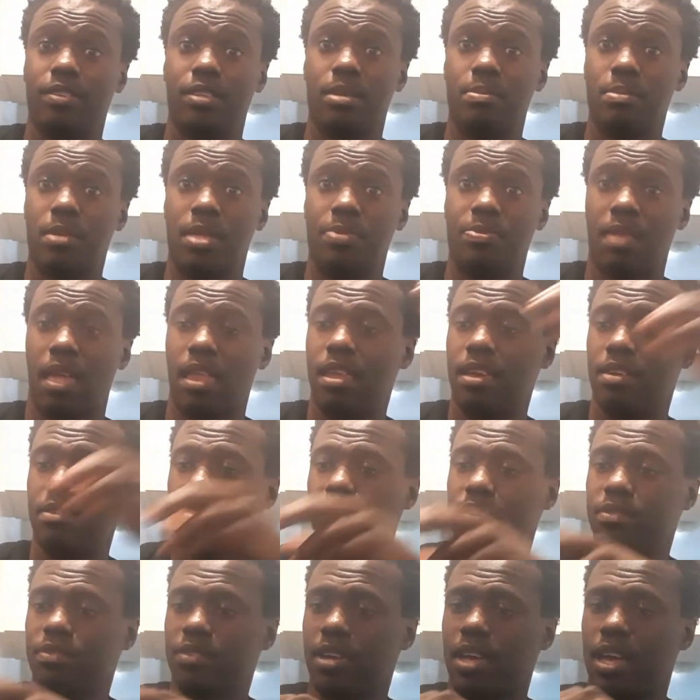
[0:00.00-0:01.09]
and I'm not that heavy
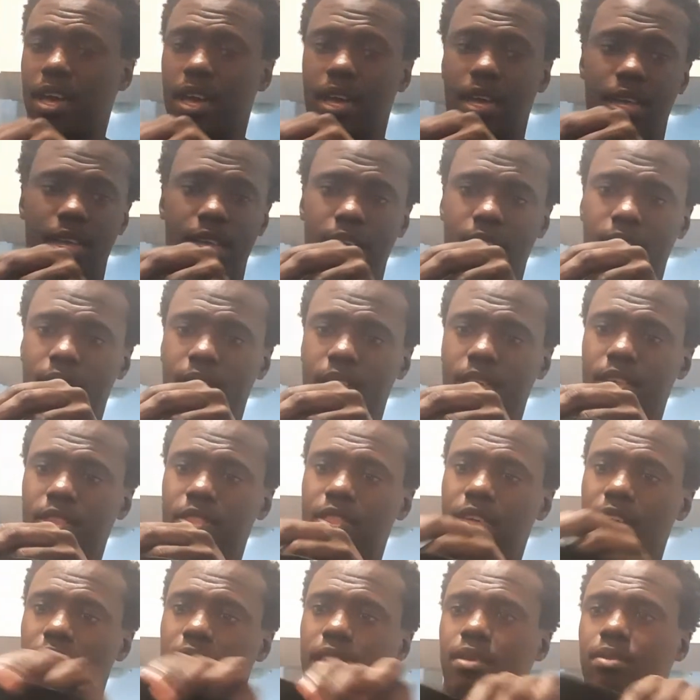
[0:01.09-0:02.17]
of a guy,
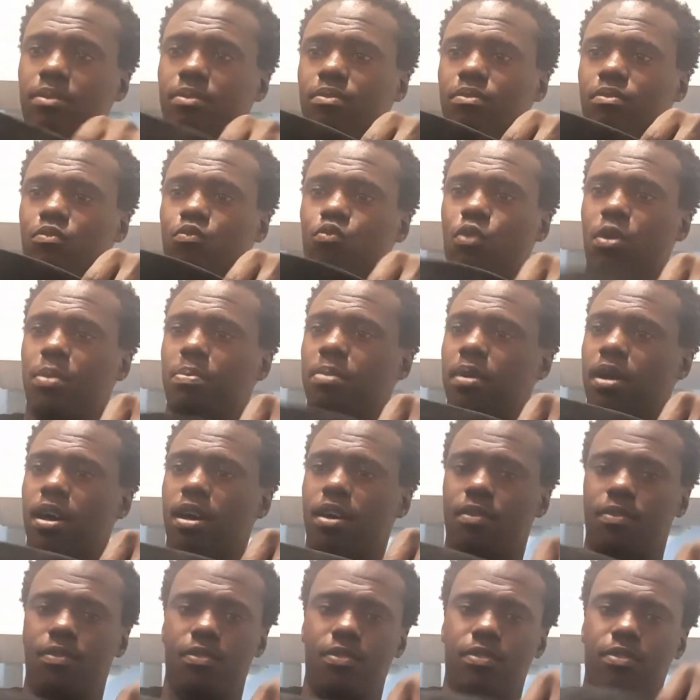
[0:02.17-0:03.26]
they rip off.